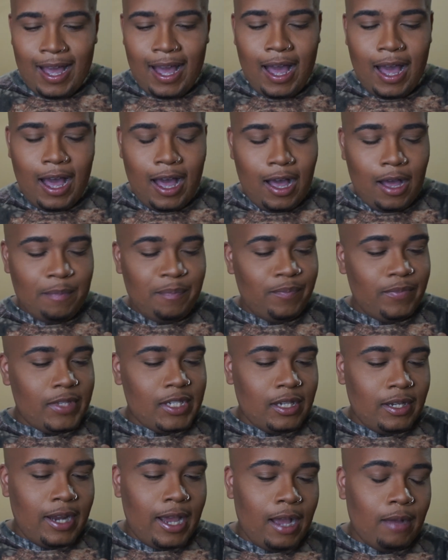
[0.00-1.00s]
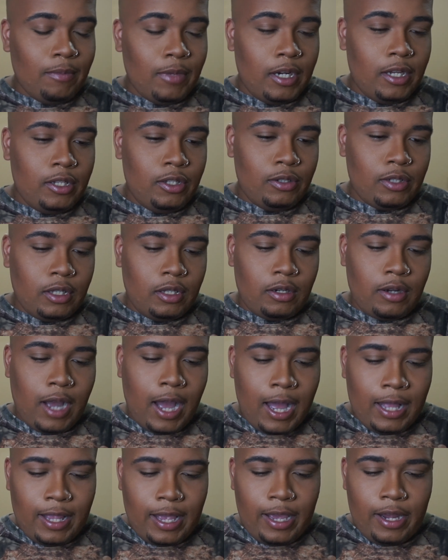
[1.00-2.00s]
So now I'm gonna use a little
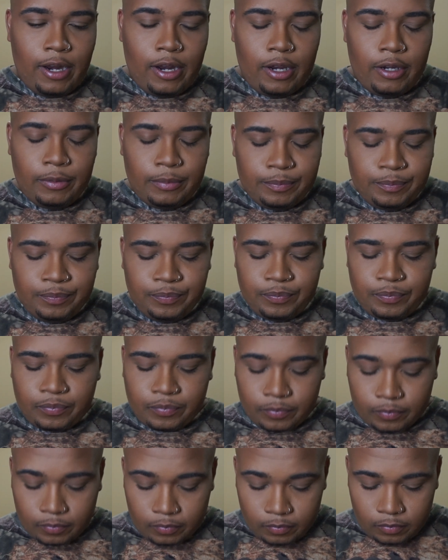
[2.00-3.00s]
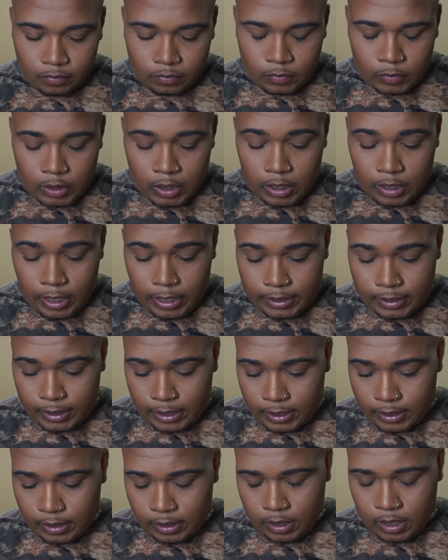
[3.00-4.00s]
highlighter. This
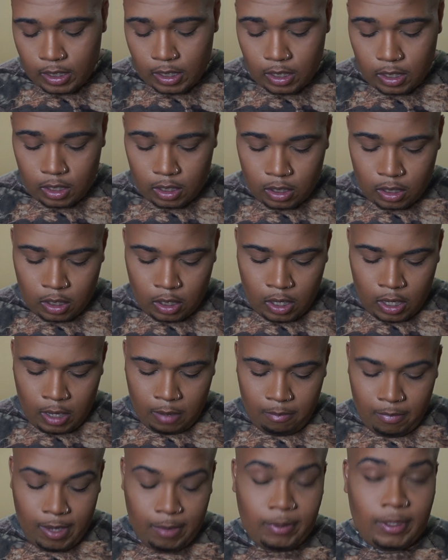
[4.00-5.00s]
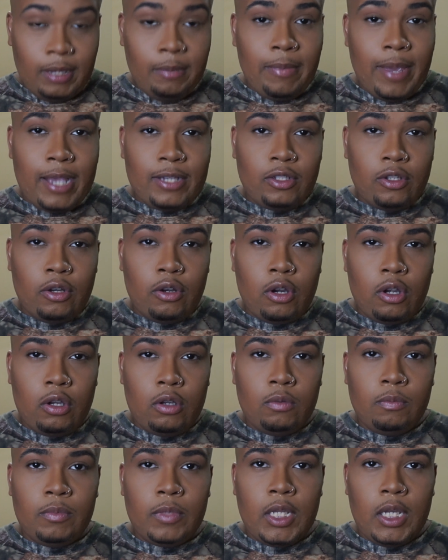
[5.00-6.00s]
is the Maybelline Master
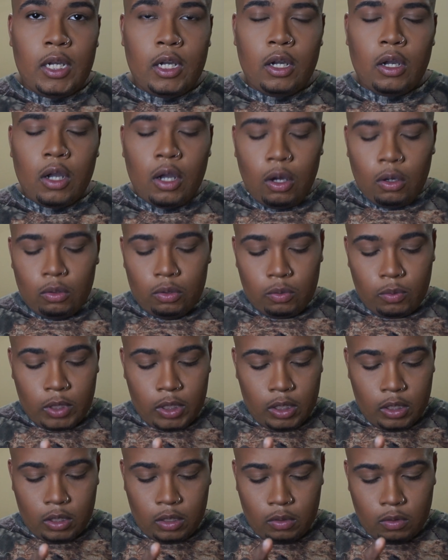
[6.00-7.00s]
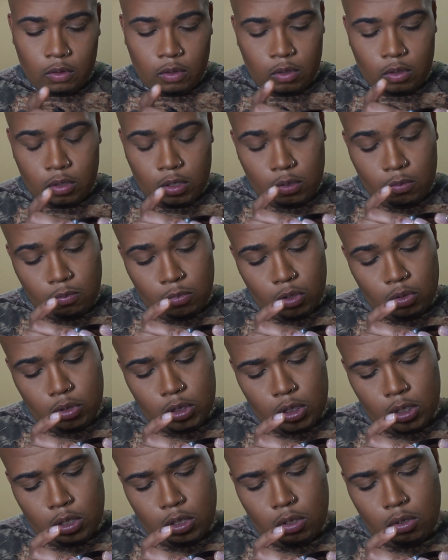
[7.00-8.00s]
Chrome, the gold one, the
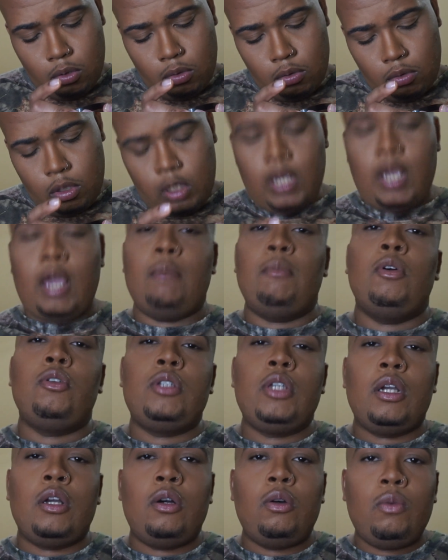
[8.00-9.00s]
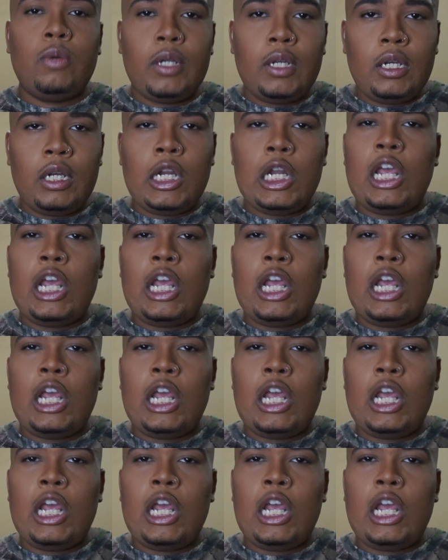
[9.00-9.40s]
molten gold. Yeah, molten gold one.